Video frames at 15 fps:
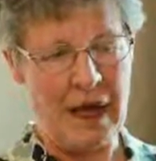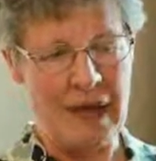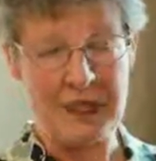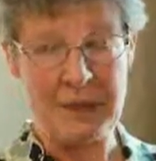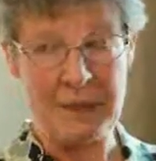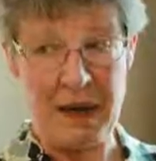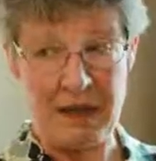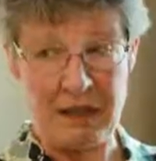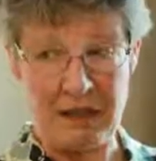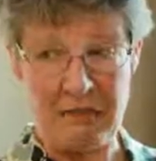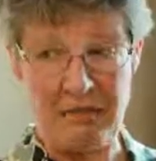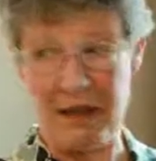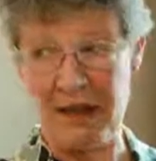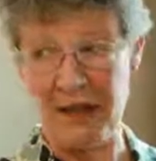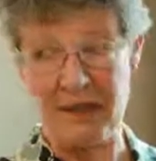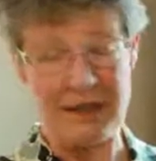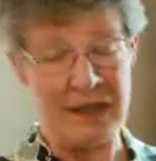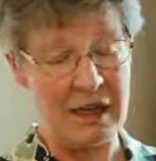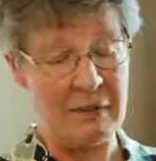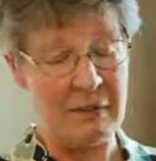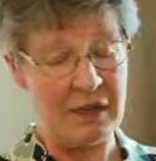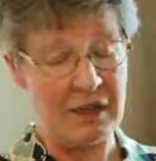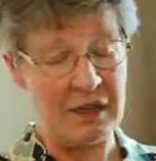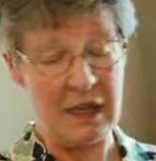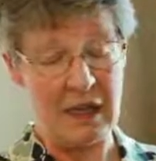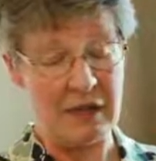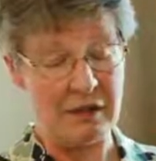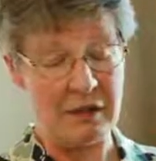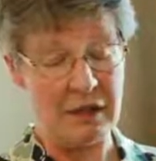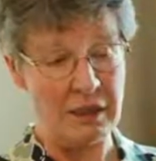I expect they find the same thing
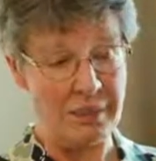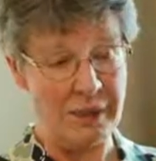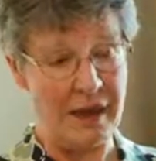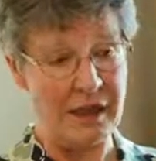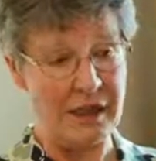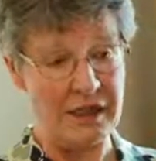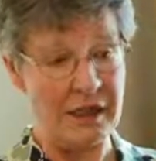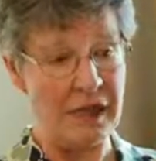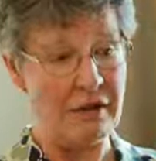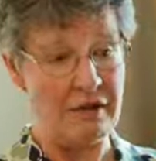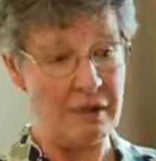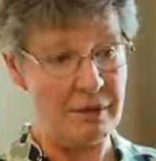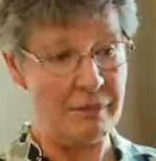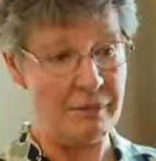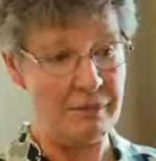here in the planetarium.